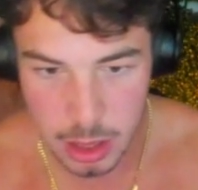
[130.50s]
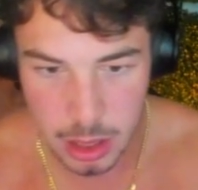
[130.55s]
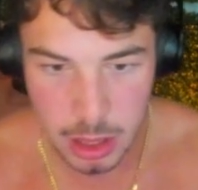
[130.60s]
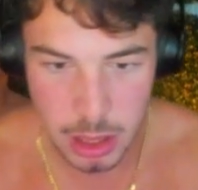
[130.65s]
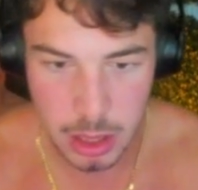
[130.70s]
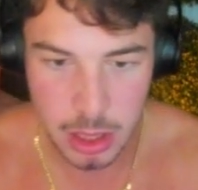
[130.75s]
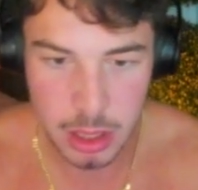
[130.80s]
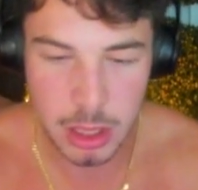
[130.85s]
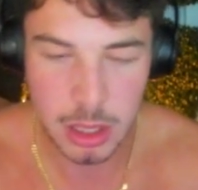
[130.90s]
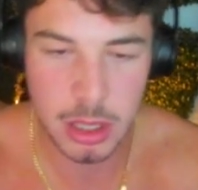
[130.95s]

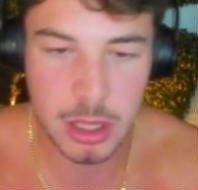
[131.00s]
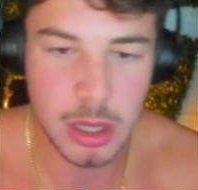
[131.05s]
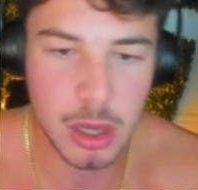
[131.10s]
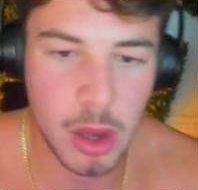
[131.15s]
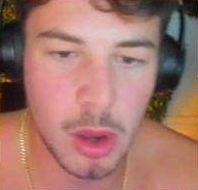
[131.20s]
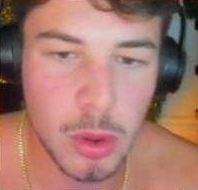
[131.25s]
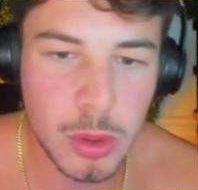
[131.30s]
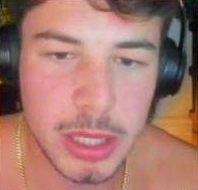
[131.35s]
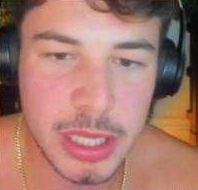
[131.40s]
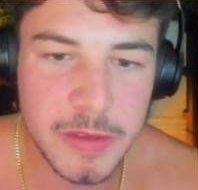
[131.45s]
17.
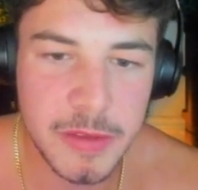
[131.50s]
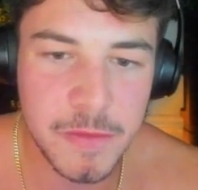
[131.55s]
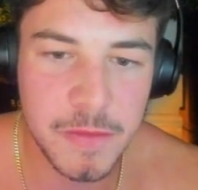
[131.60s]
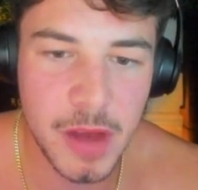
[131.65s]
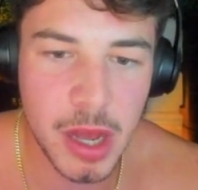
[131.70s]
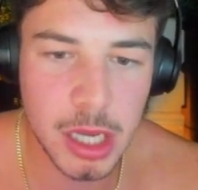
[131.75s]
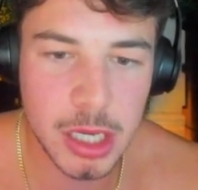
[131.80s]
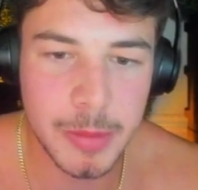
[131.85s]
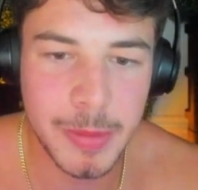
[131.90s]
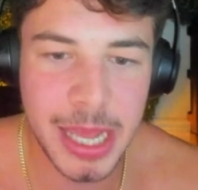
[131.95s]
Holy
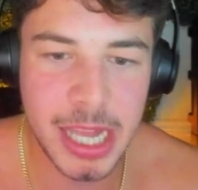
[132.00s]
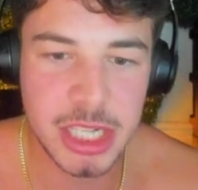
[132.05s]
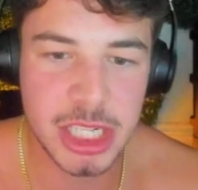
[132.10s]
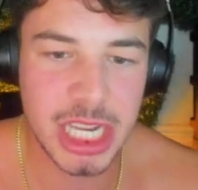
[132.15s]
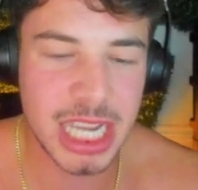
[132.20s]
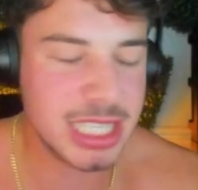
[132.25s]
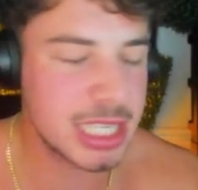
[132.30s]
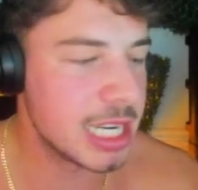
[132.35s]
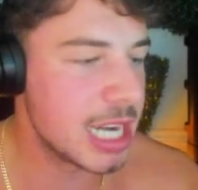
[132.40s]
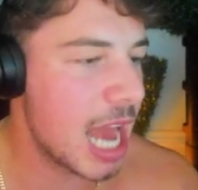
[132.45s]
fuck, man.
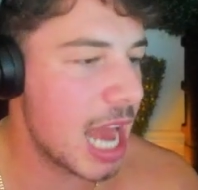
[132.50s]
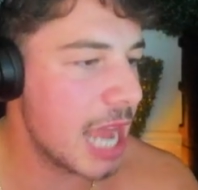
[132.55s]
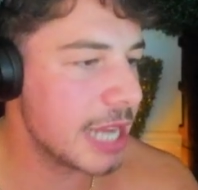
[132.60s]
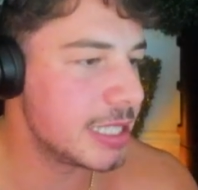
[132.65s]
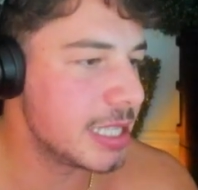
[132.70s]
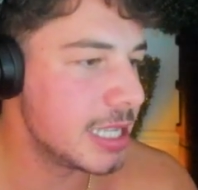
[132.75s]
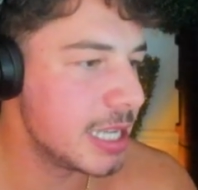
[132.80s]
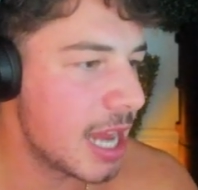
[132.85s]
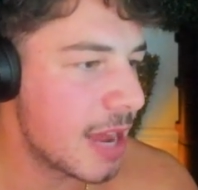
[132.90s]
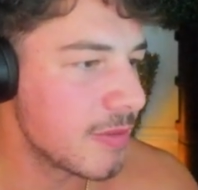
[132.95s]
She has a
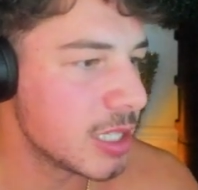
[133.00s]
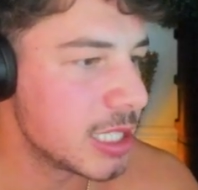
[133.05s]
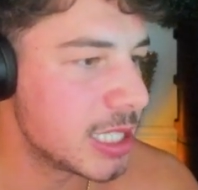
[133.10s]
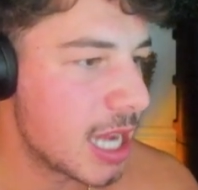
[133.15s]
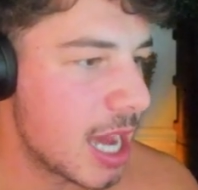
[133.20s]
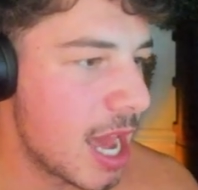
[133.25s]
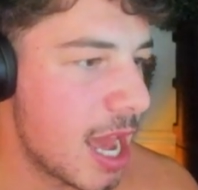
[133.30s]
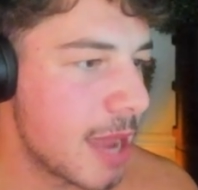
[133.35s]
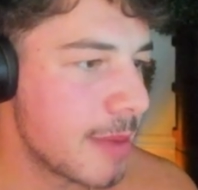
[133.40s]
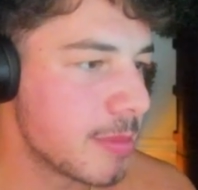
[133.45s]
19 every
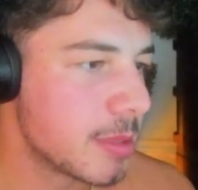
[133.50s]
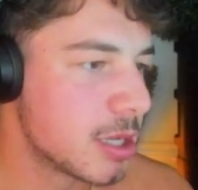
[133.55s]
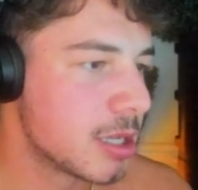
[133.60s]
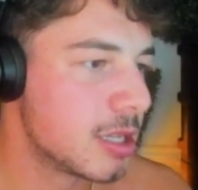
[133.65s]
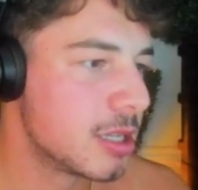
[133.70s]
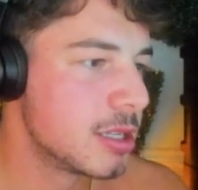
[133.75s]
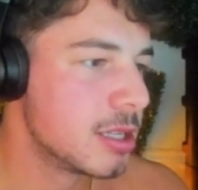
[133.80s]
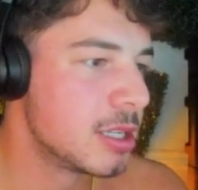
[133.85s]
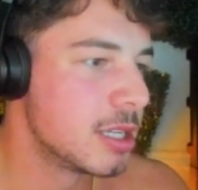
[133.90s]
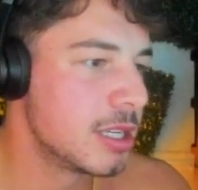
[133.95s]
time.
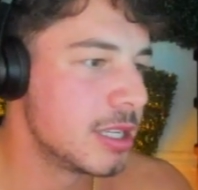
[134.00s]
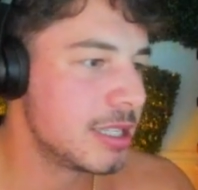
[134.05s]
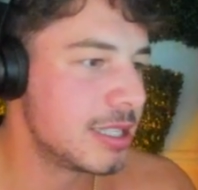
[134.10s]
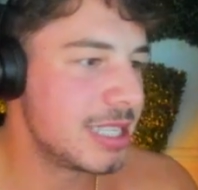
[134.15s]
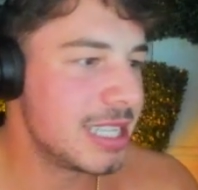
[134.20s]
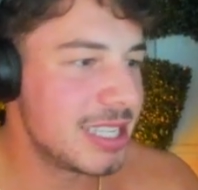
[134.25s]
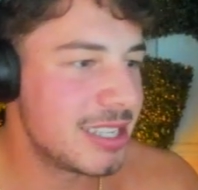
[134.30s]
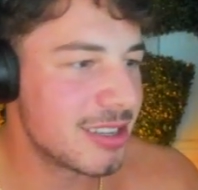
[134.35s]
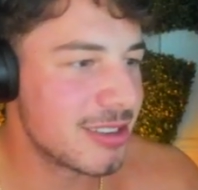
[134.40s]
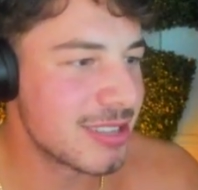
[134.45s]

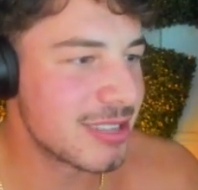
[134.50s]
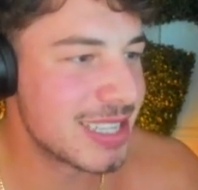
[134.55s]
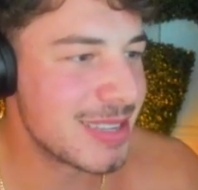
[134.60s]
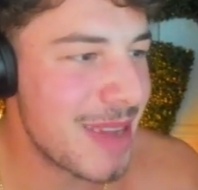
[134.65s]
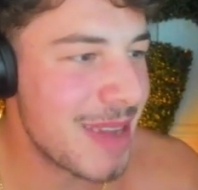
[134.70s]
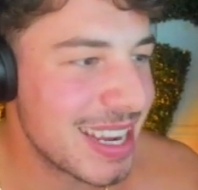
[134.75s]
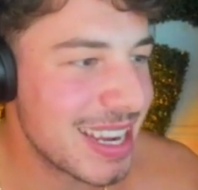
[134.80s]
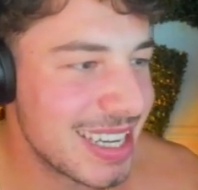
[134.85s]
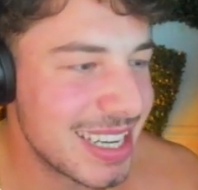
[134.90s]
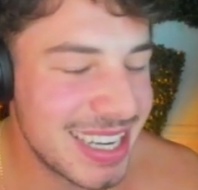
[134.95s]
Dizers,
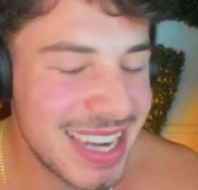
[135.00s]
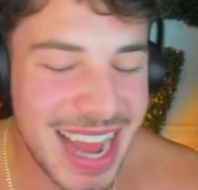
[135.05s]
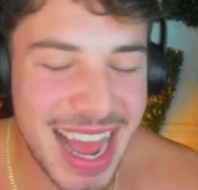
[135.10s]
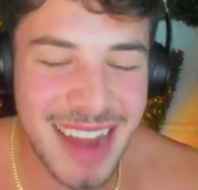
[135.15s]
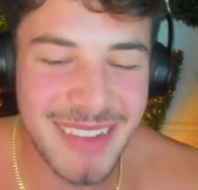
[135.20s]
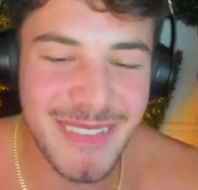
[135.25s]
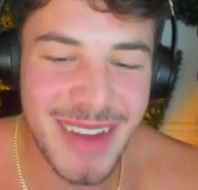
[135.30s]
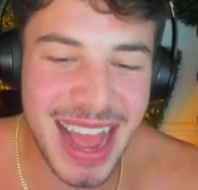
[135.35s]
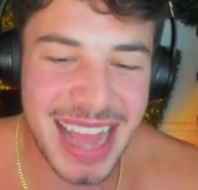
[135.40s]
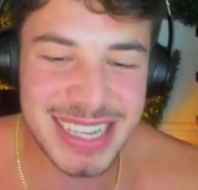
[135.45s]
am I gonna
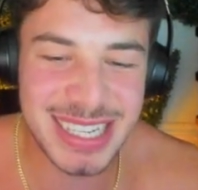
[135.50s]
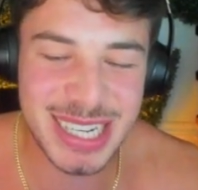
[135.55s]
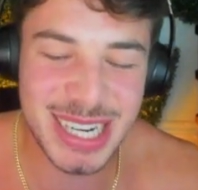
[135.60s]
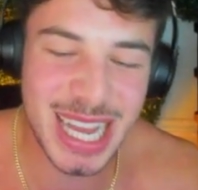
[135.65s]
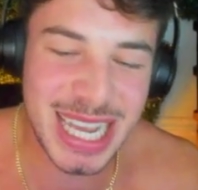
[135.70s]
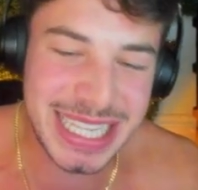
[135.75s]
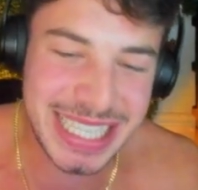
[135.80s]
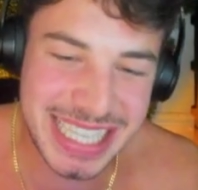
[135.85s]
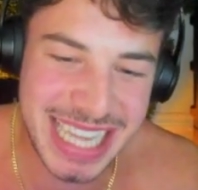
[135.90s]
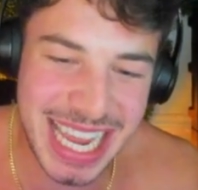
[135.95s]
die? Rye, should
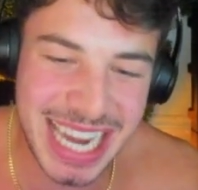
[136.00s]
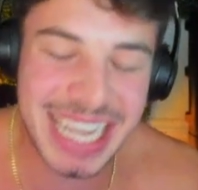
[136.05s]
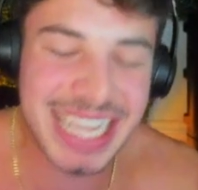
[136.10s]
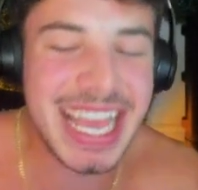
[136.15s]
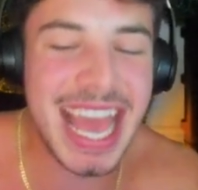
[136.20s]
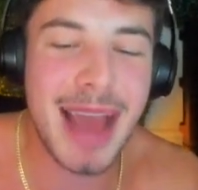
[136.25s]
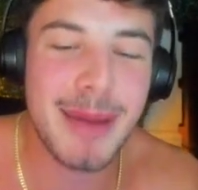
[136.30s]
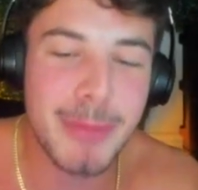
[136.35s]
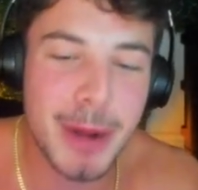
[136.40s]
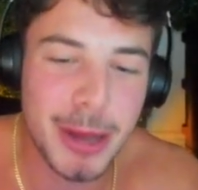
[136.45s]
I send it?
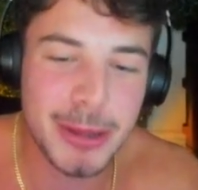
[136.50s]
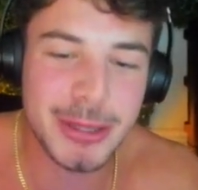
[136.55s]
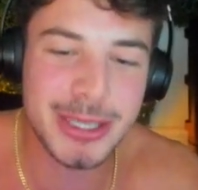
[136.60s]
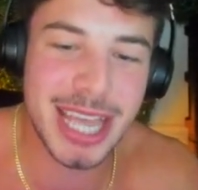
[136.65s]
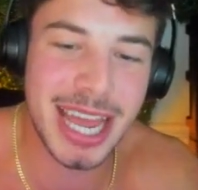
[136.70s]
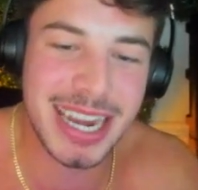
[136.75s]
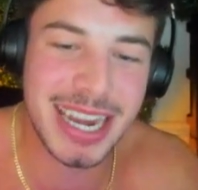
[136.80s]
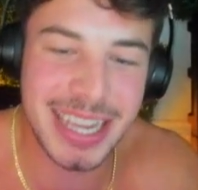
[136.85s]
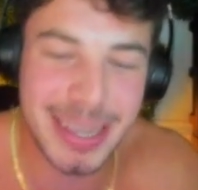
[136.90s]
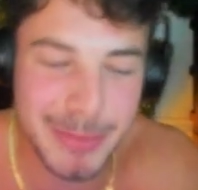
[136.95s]
Yeah, bro,
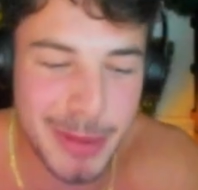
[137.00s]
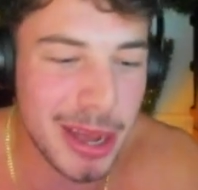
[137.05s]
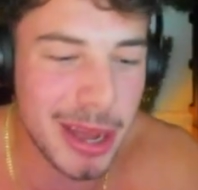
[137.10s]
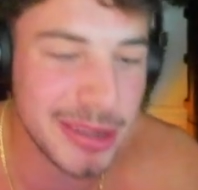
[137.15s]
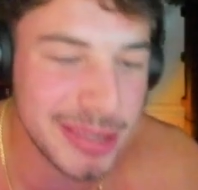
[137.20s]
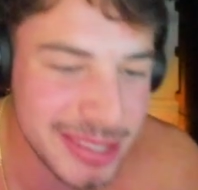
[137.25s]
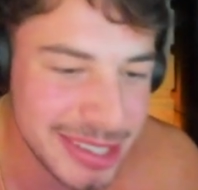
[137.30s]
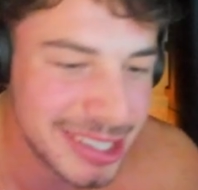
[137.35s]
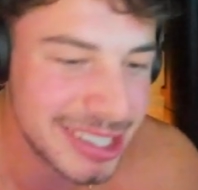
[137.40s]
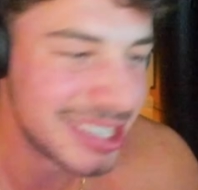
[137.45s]
send it, bro.
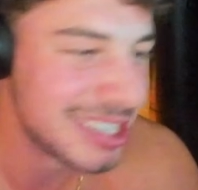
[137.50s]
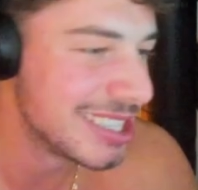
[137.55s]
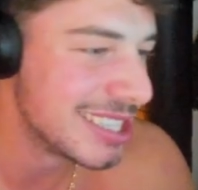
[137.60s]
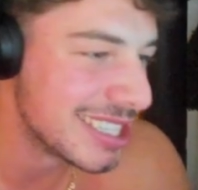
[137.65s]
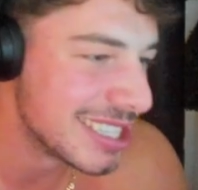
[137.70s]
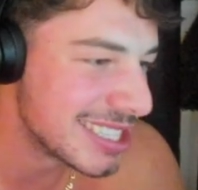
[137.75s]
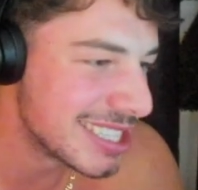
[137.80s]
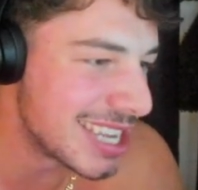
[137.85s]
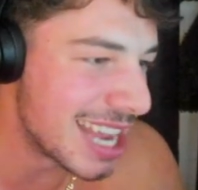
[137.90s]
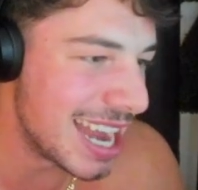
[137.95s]

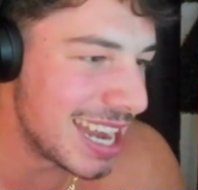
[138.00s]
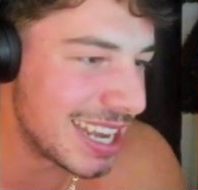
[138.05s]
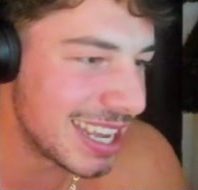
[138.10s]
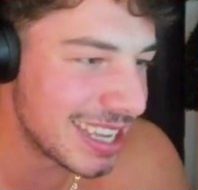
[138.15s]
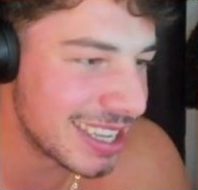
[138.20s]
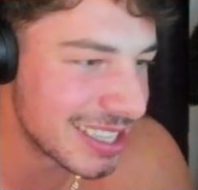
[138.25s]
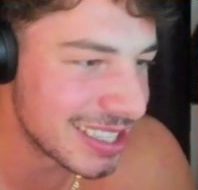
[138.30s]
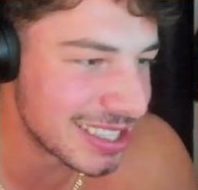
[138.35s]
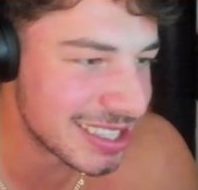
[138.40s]
Send it.